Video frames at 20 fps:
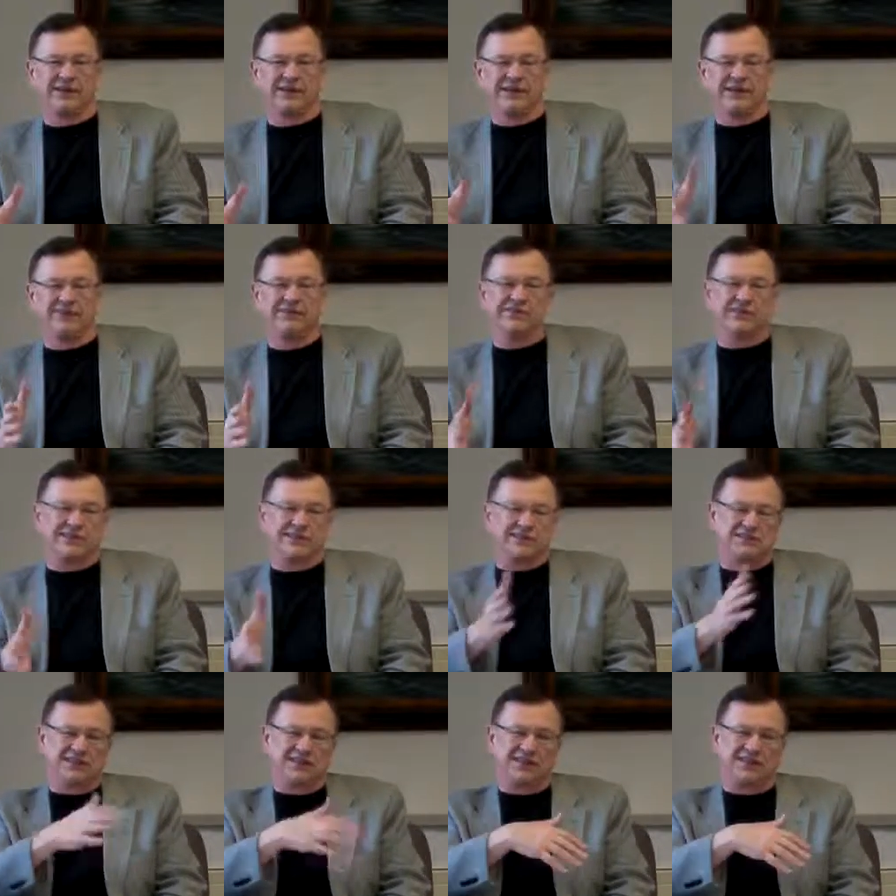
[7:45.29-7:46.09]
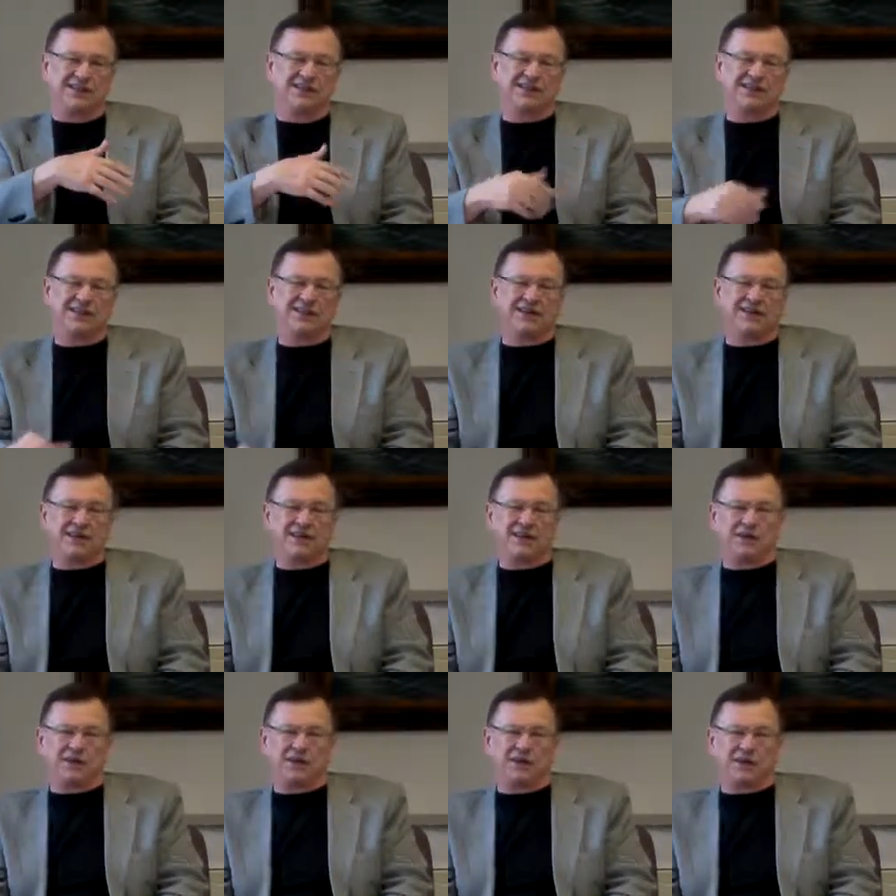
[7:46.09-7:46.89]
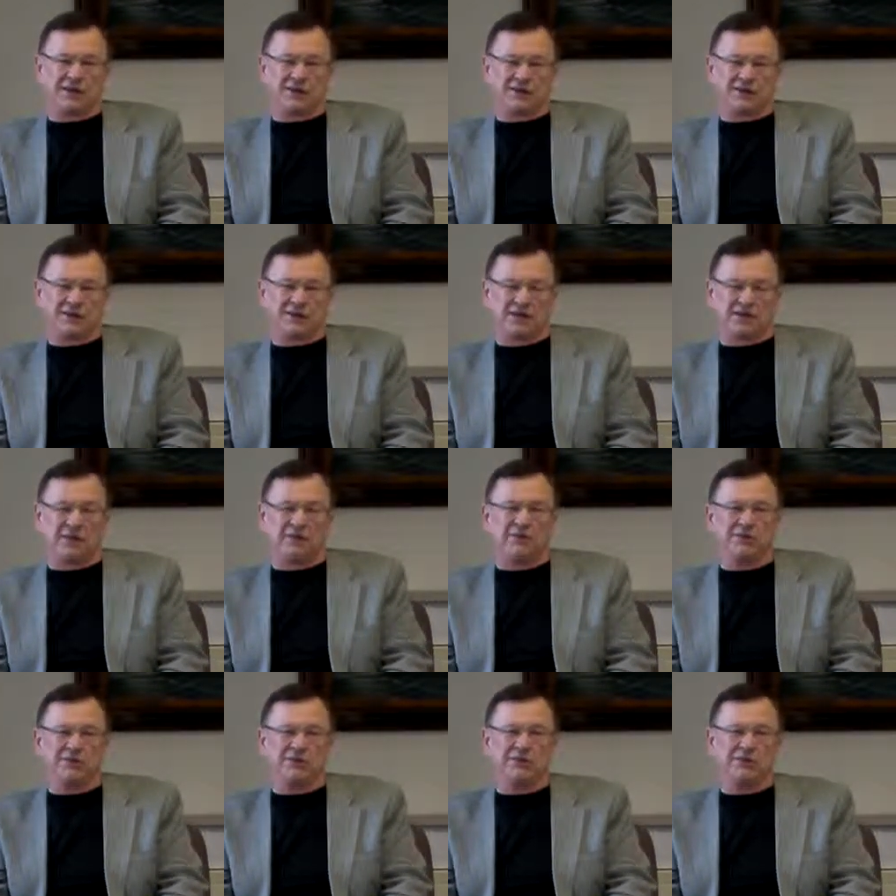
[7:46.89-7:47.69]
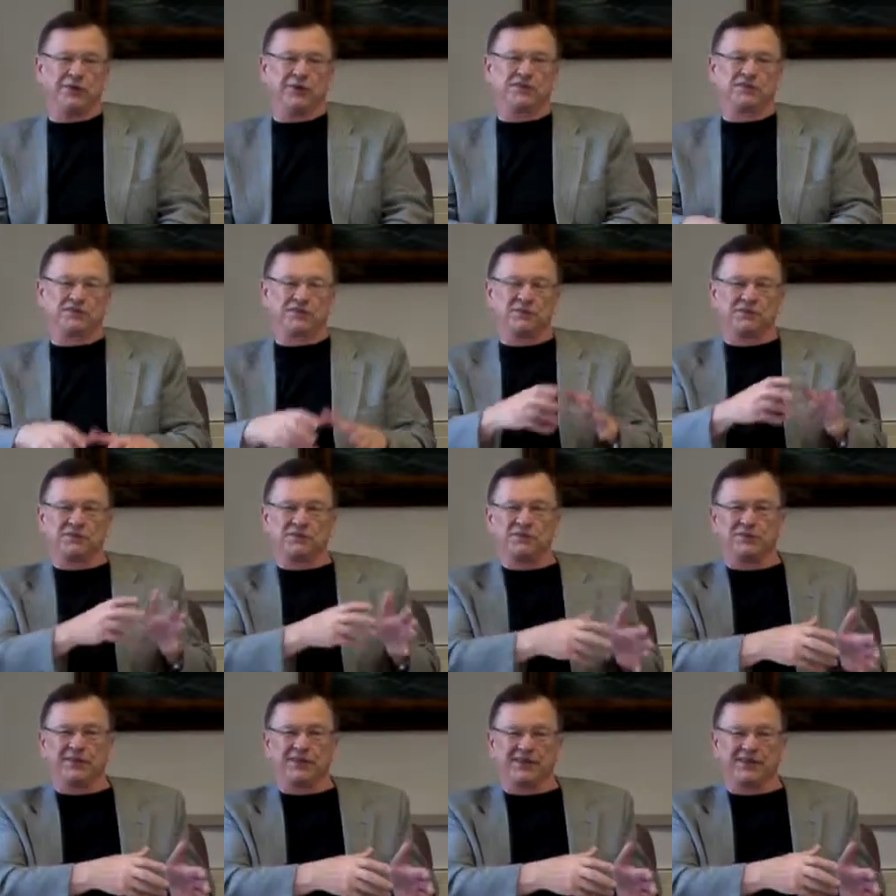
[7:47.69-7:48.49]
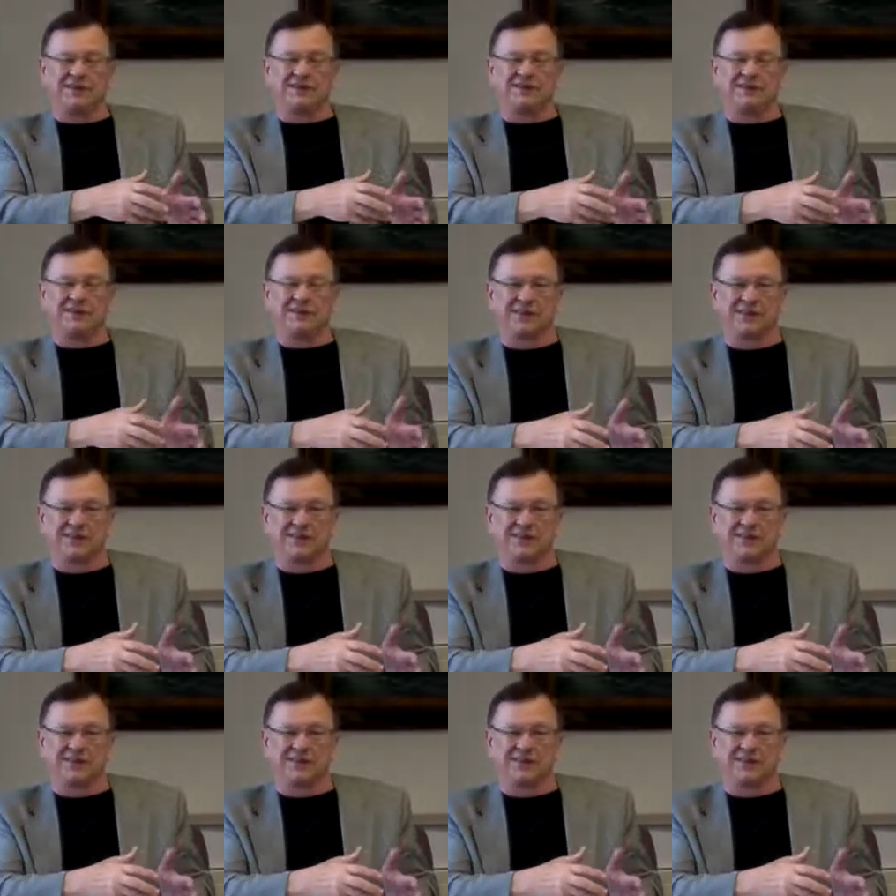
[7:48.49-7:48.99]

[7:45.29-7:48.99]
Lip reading: even as Timothy Wilson was doing his